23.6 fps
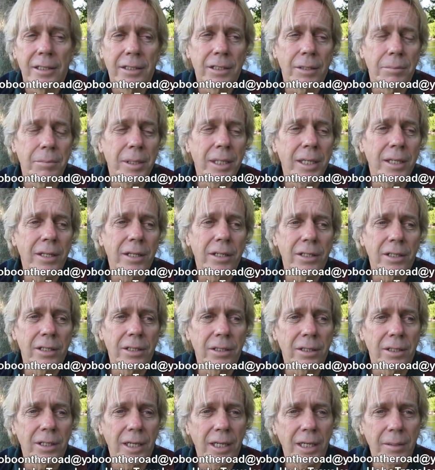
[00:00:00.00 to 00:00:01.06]
To me,
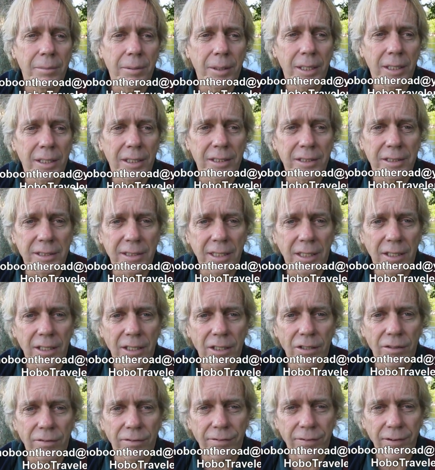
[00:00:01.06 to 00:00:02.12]
anybody that's
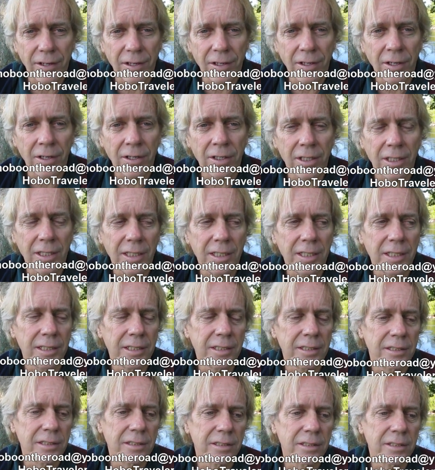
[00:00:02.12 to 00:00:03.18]
selling you fear is